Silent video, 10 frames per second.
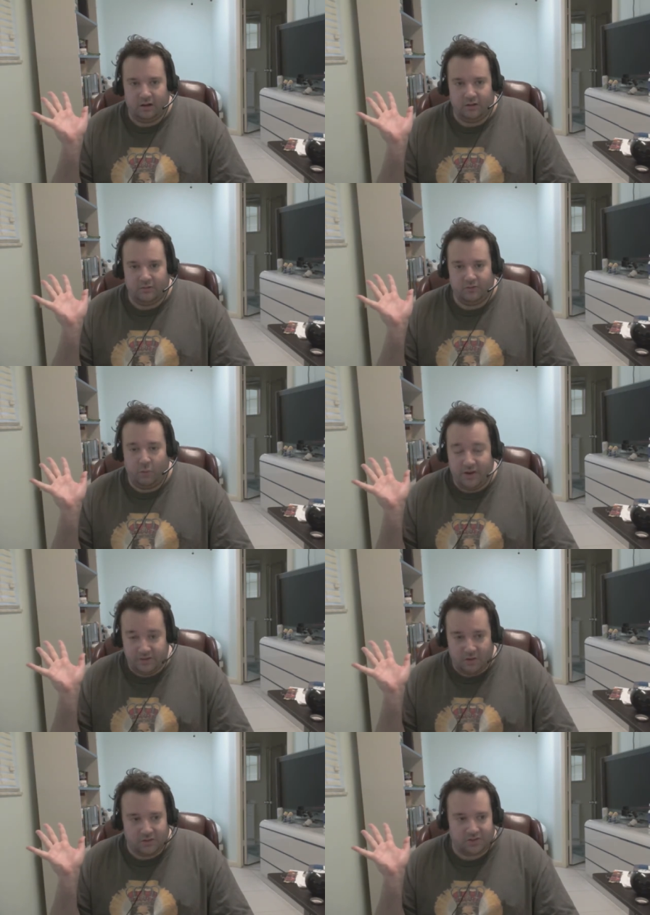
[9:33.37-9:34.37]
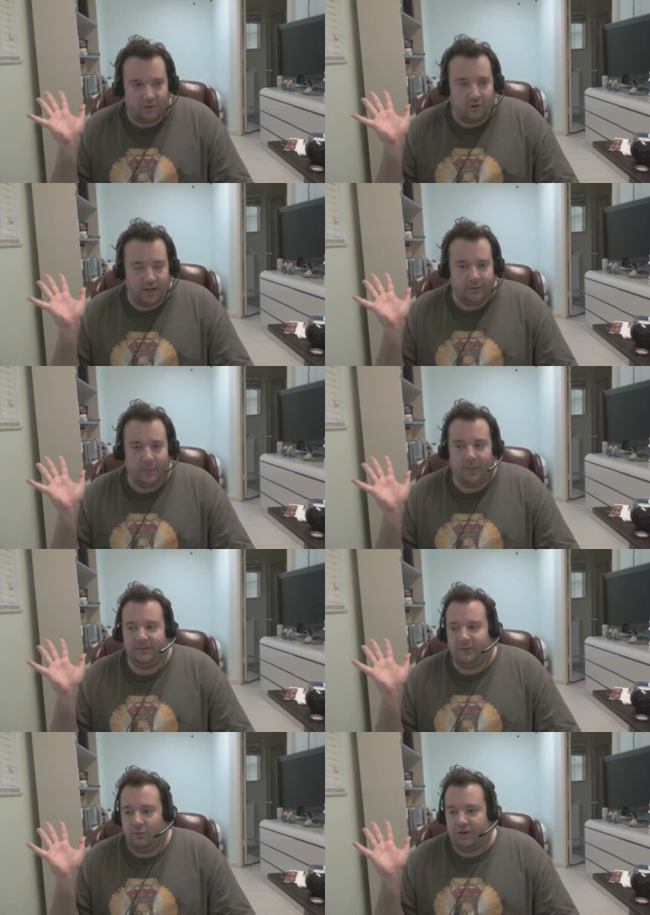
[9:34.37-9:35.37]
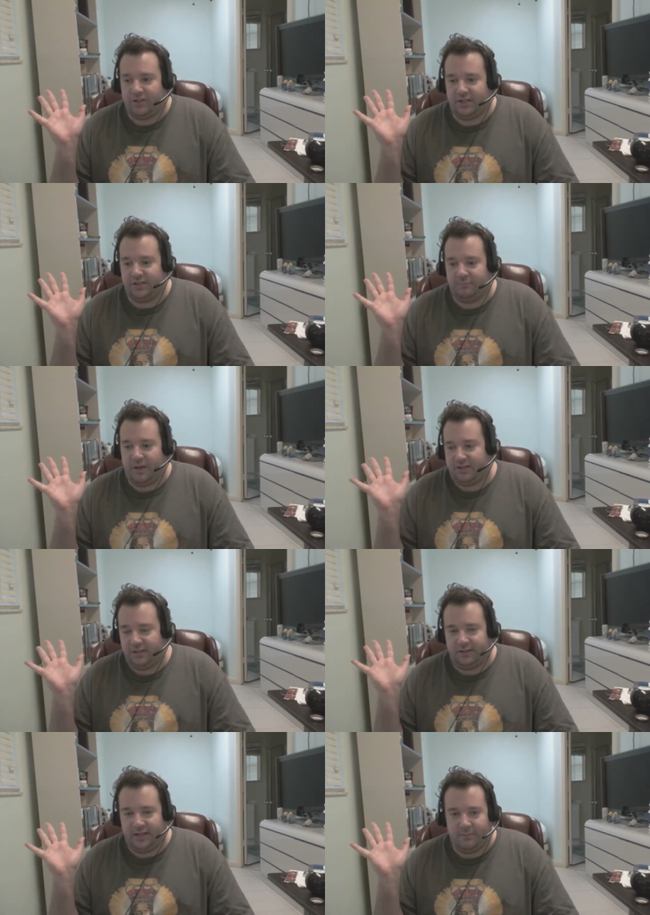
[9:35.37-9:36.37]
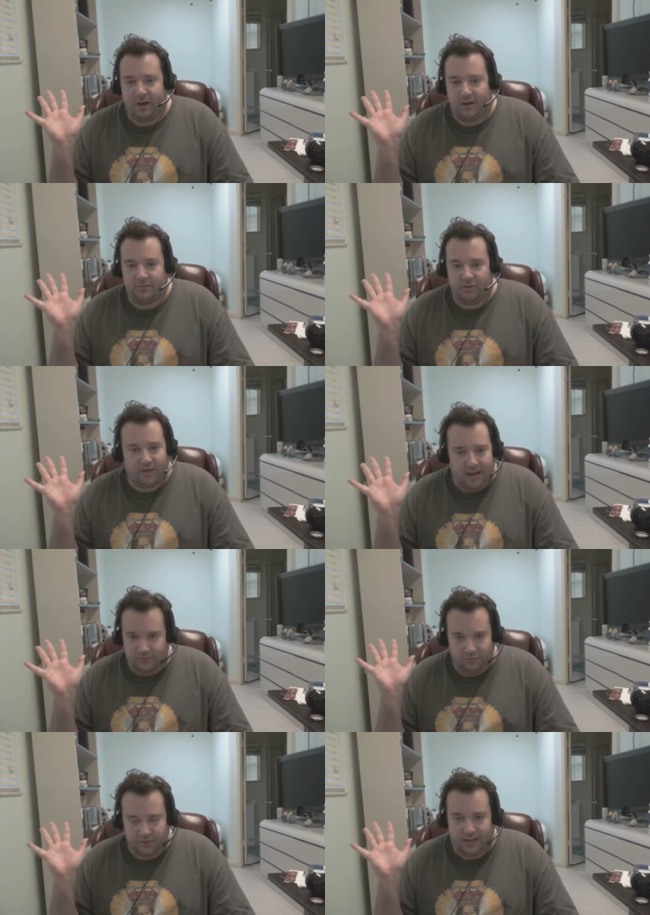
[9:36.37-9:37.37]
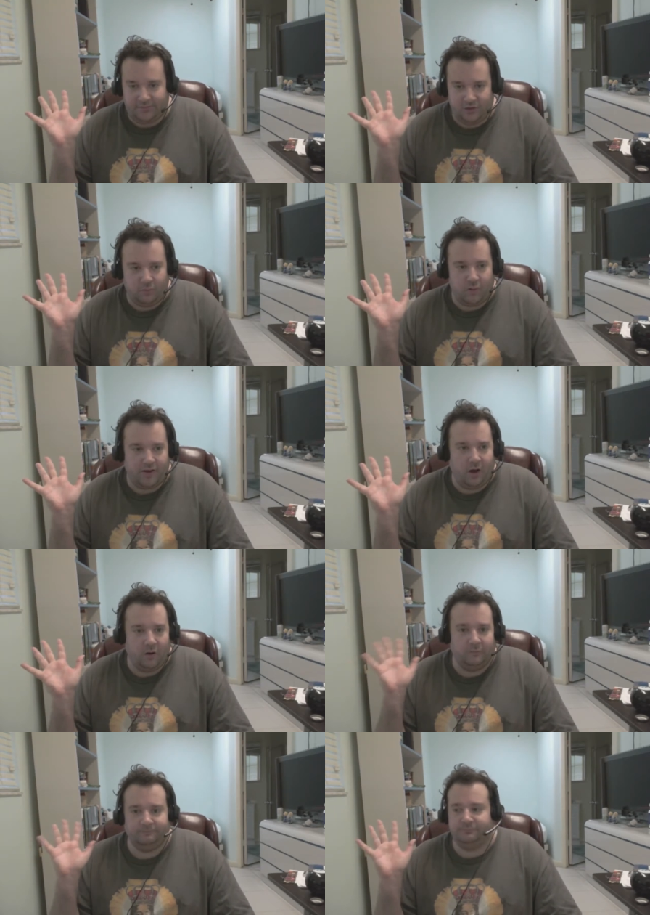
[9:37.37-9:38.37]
Windows Store, which is basically Games to Windows Live 2.0.